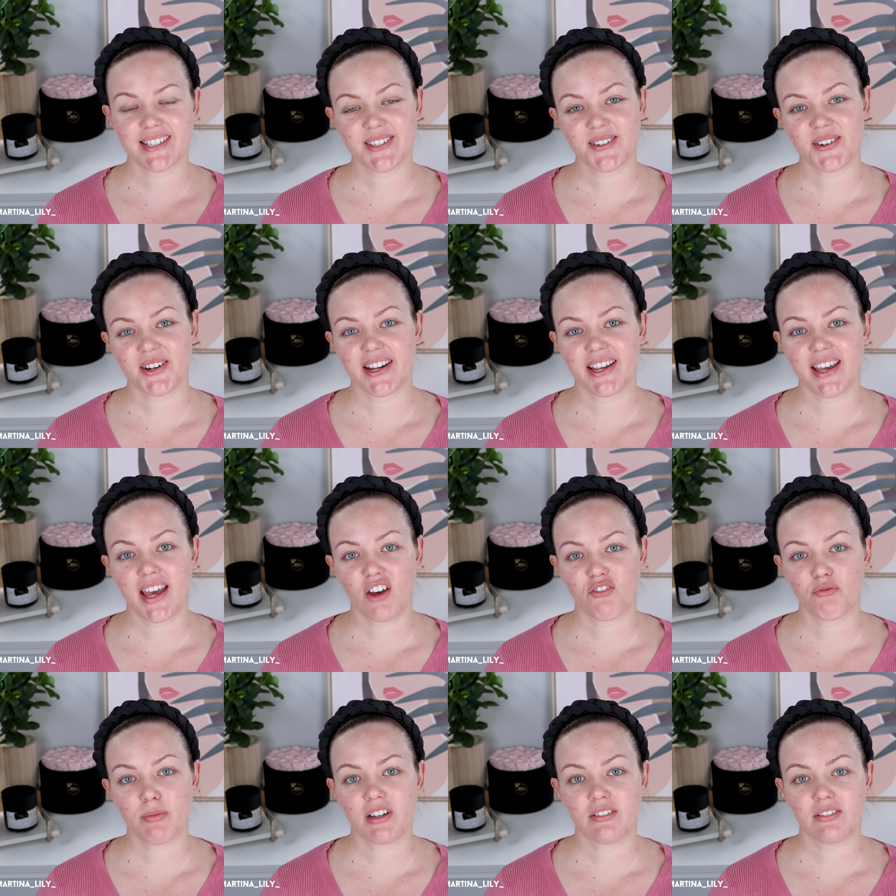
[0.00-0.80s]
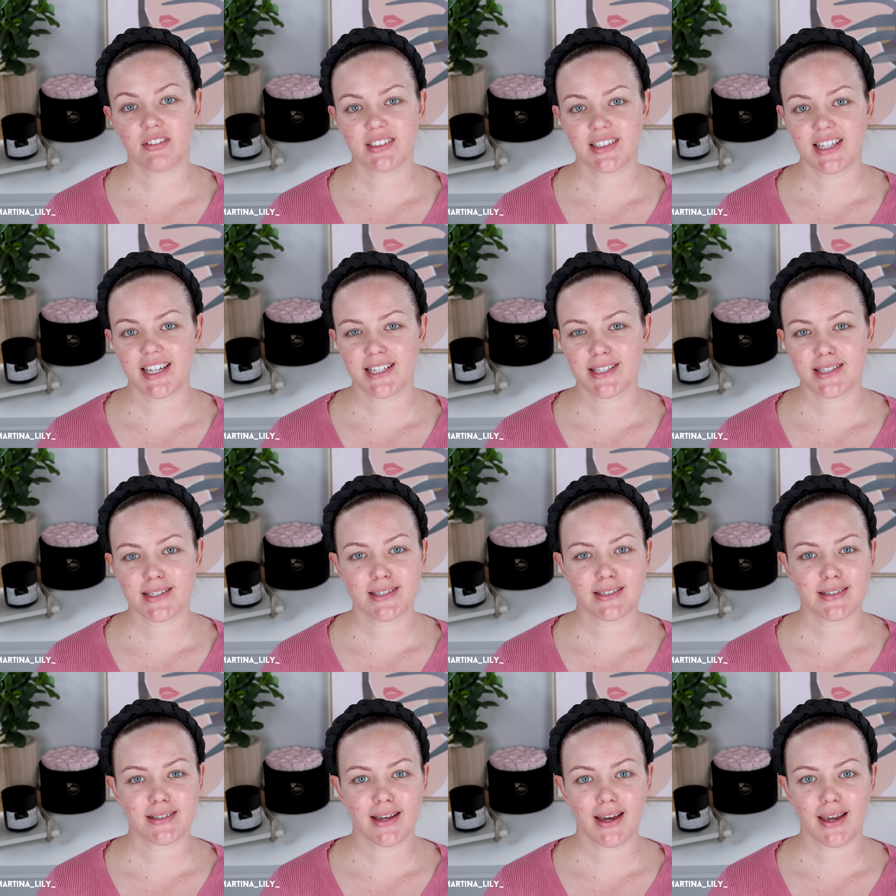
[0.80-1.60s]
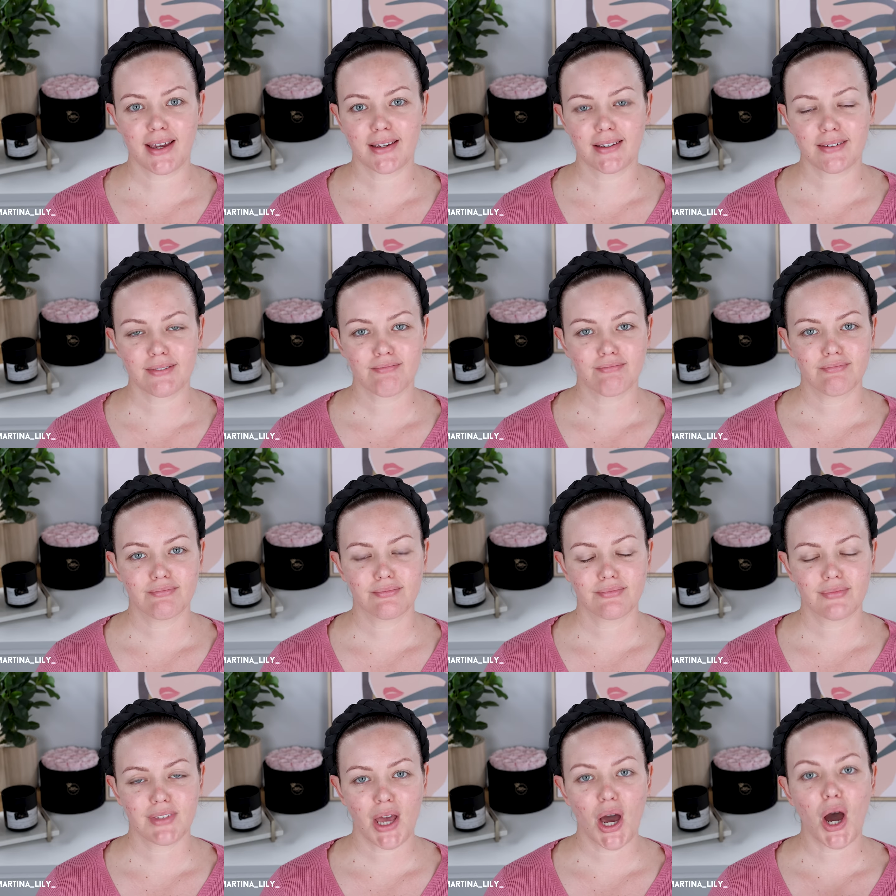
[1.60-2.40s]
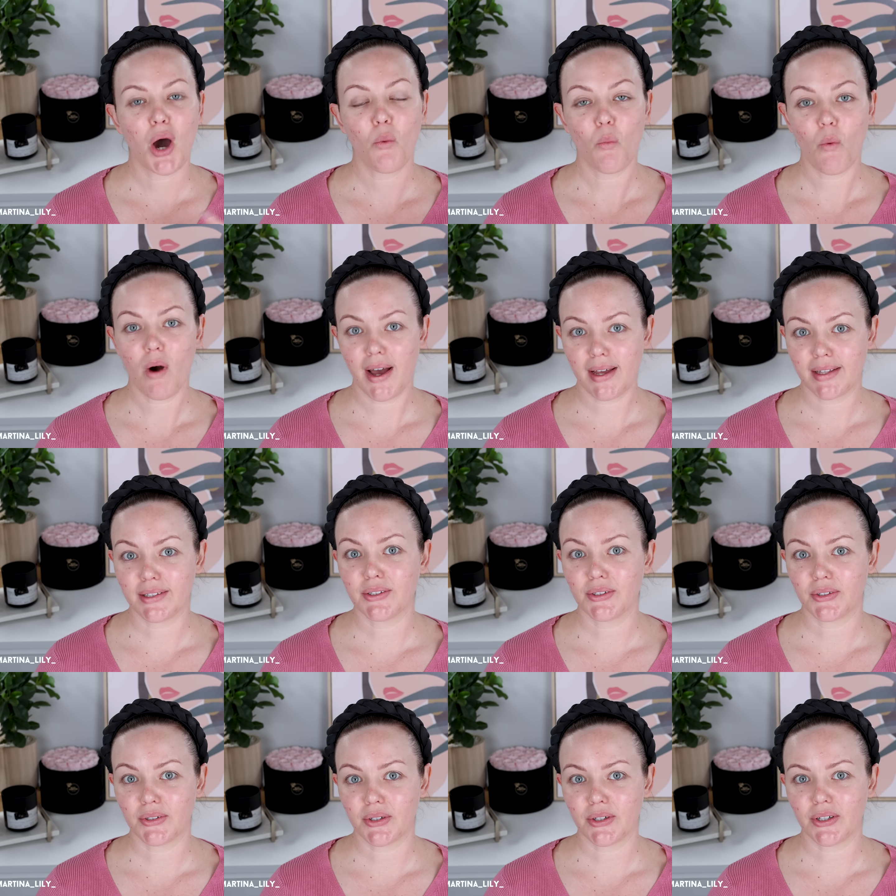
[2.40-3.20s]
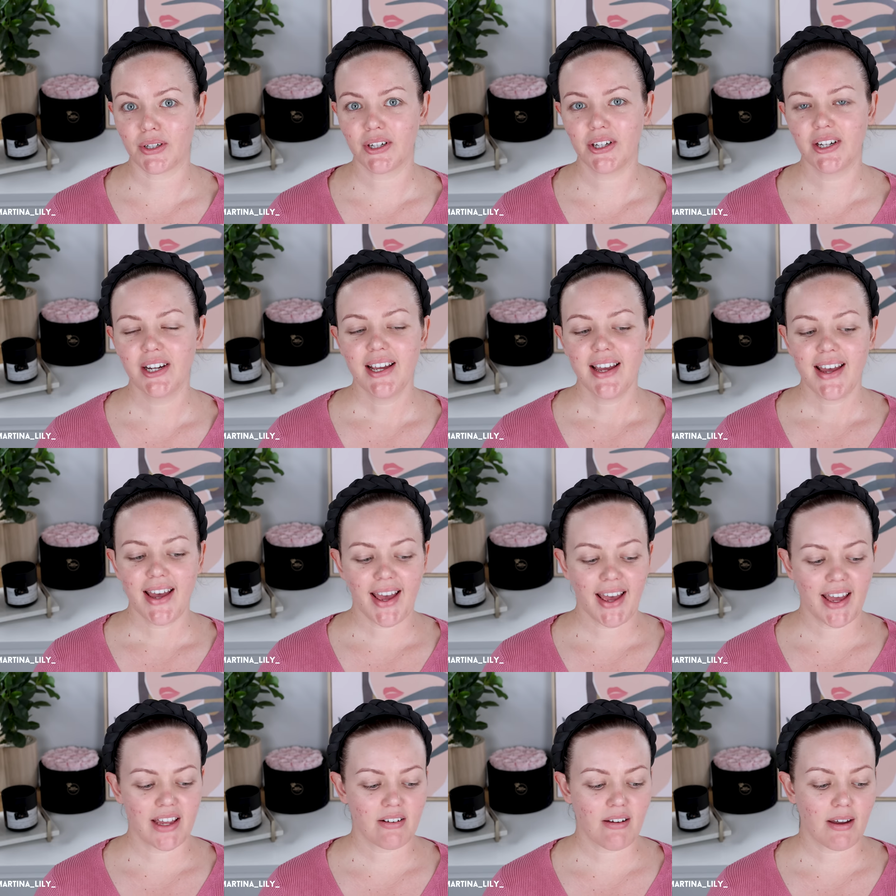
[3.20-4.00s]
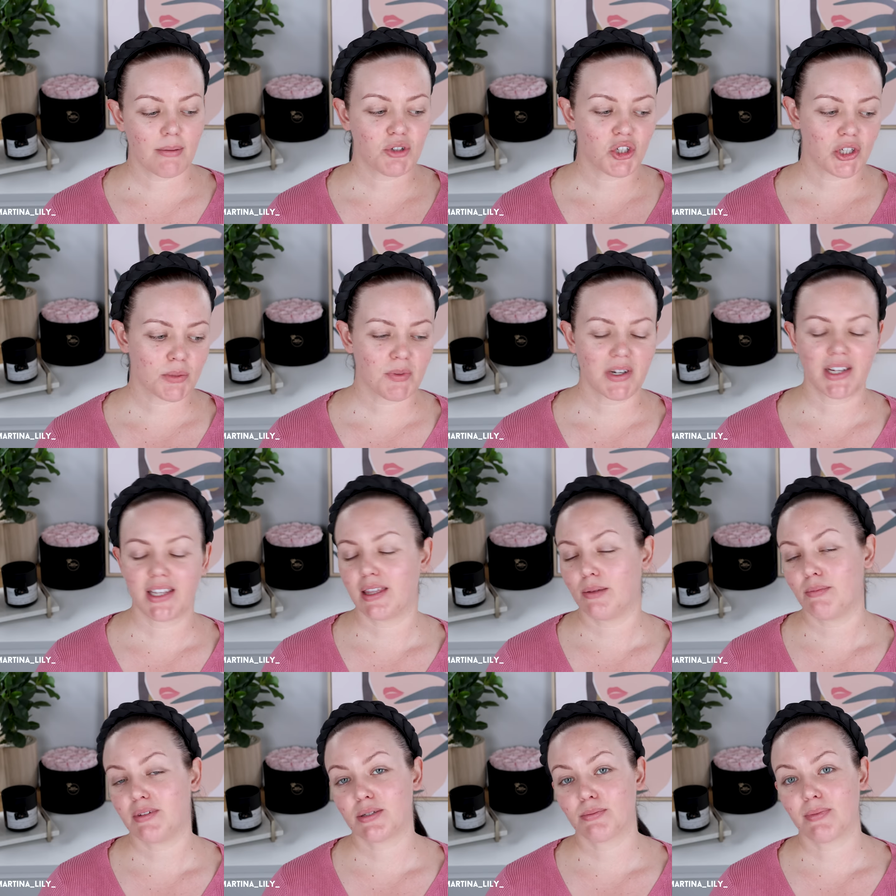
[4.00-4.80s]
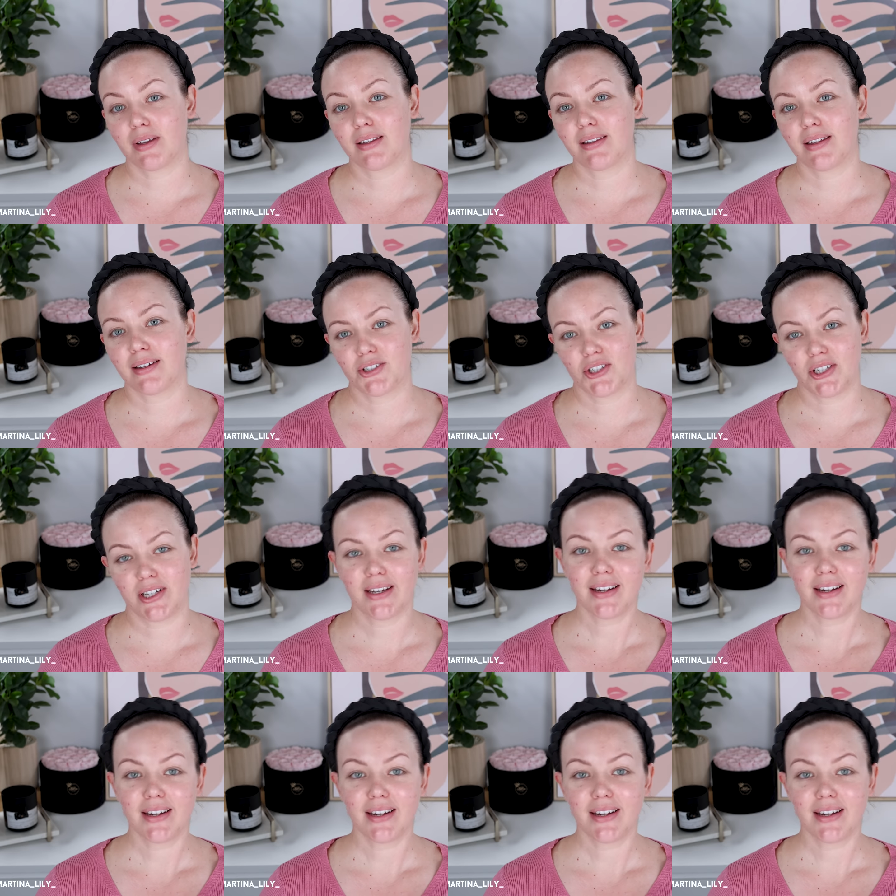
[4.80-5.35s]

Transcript: have been released like a while ago, and I'm just bringing them into my collection.